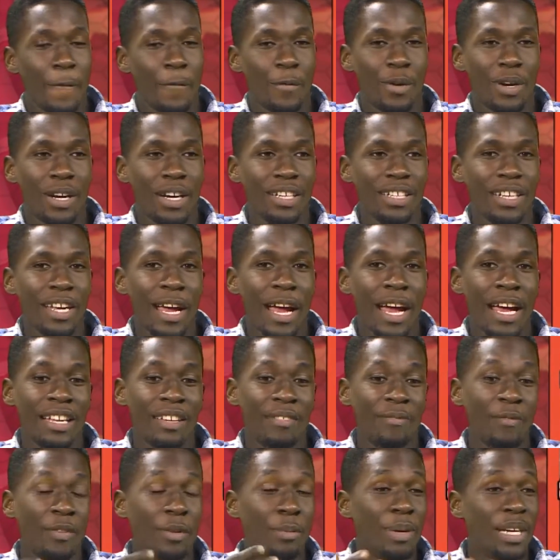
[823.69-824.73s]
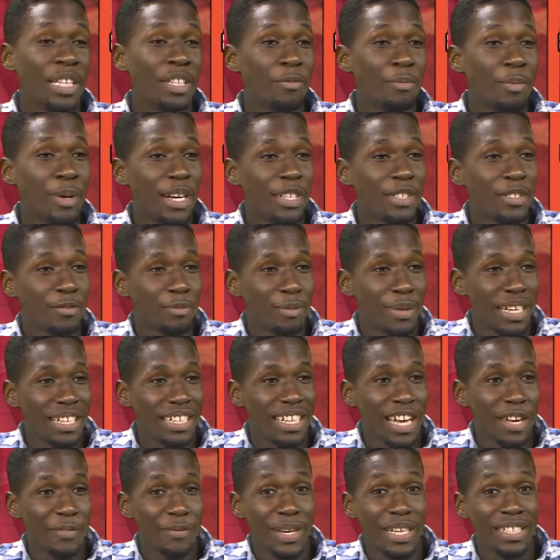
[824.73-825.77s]
right? And for the better part of my
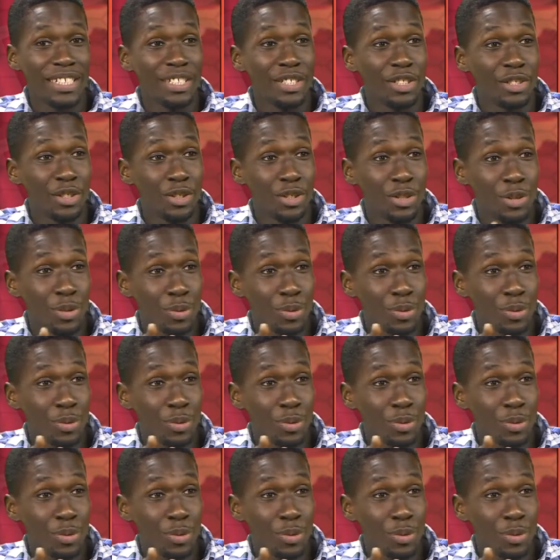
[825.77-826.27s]
life, I didn't